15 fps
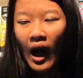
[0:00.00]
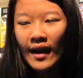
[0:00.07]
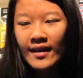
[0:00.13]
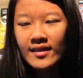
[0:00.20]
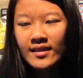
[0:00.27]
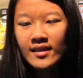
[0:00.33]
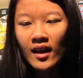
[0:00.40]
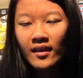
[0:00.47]
I
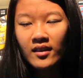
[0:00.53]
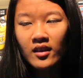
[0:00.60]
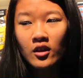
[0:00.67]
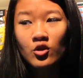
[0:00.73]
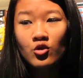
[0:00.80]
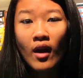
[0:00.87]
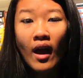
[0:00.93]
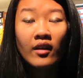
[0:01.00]
just thought that
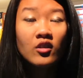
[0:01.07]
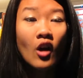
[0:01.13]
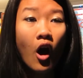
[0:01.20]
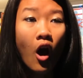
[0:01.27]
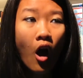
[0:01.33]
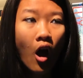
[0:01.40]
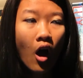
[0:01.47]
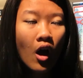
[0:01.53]
it dragged
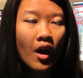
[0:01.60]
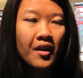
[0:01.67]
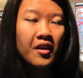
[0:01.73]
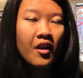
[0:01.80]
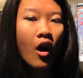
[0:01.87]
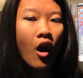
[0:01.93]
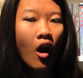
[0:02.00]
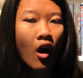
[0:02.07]
on
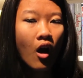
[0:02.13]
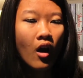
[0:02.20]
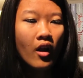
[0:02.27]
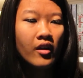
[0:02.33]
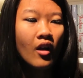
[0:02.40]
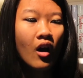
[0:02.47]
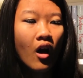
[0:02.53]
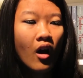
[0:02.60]
and on
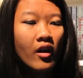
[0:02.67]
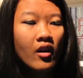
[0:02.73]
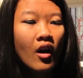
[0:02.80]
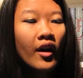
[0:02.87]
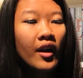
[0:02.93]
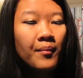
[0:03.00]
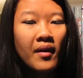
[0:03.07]
and on and on,